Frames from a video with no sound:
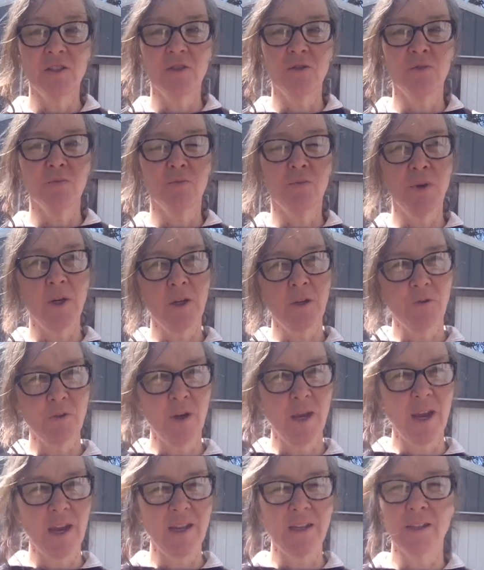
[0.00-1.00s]
to
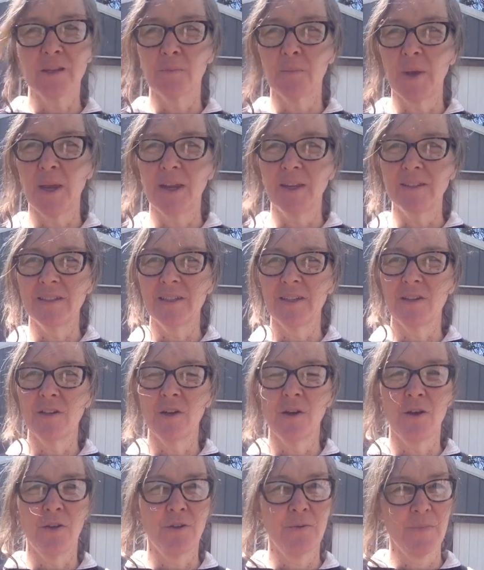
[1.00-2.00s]
recreate the painting
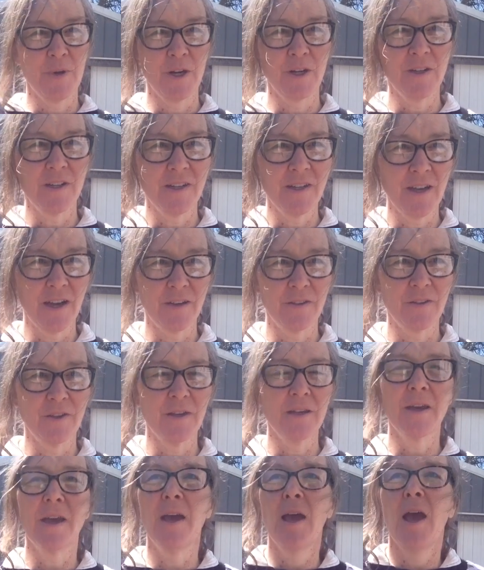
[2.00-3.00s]
called American
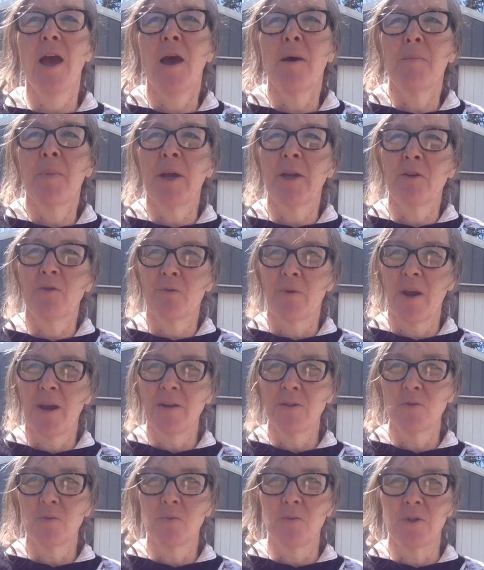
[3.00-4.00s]
Gothic by
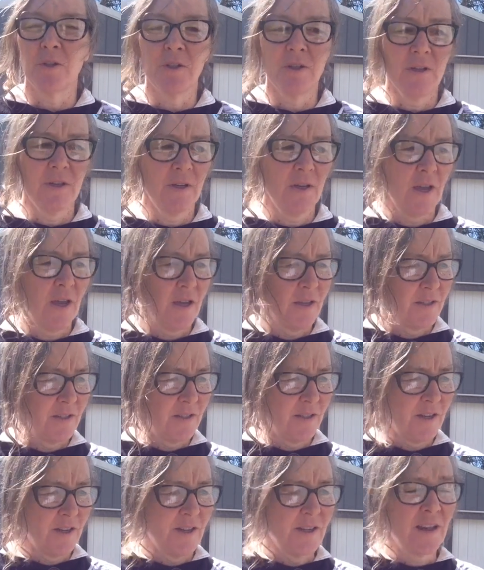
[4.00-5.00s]
Grant Wood,
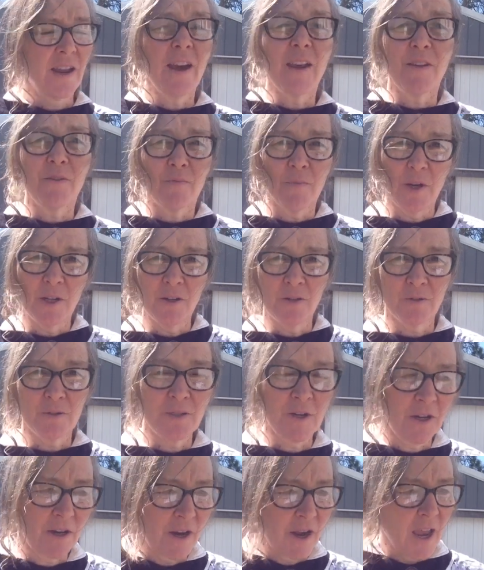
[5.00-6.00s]
done, I have my notes
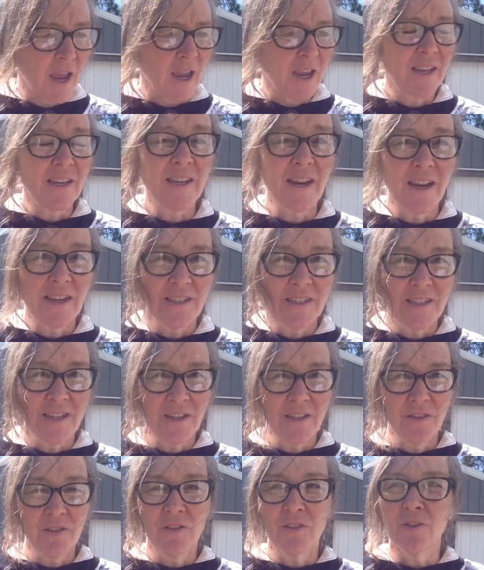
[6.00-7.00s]
here, in
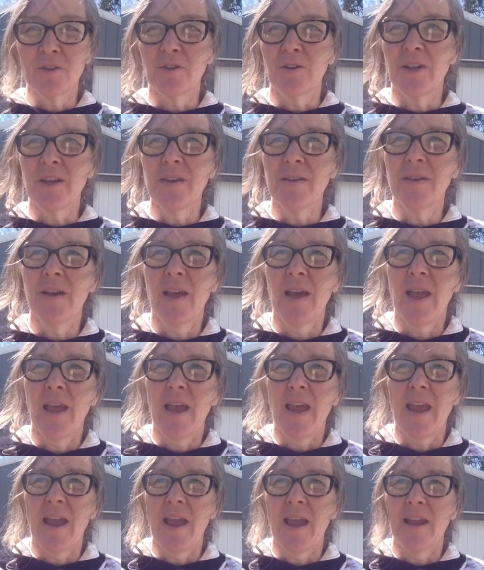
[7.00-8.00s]
1930.
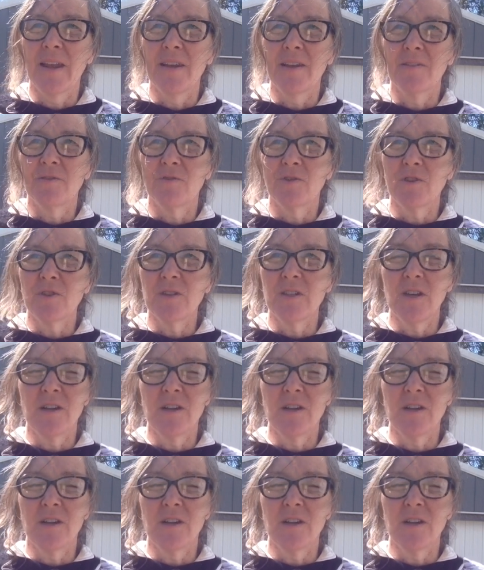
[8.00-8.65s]
And it first